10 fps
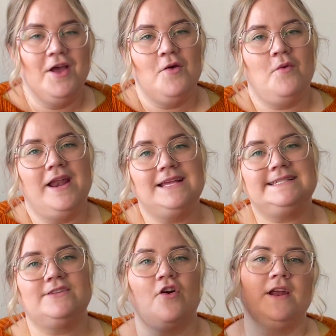when I
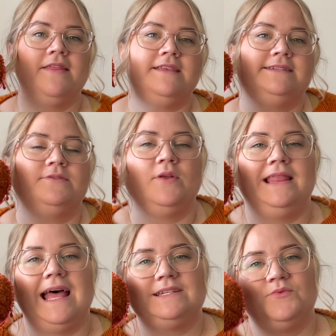started this
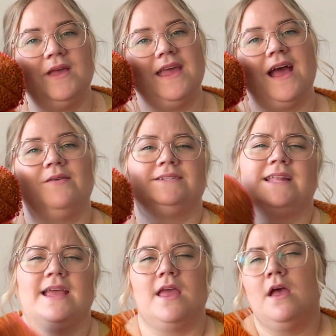last week, I was
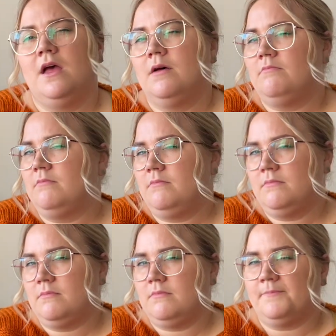like,
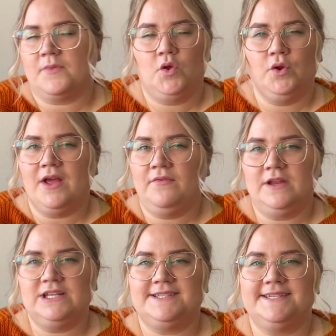could I
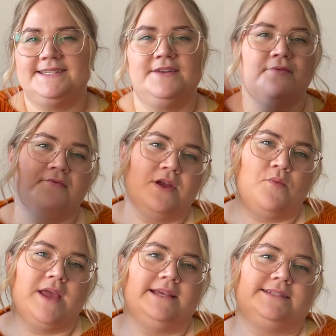finish this in 3
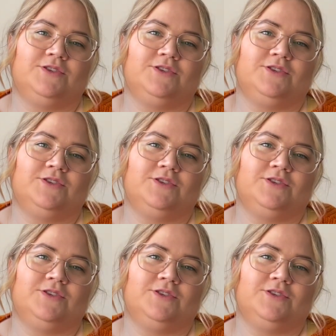weeks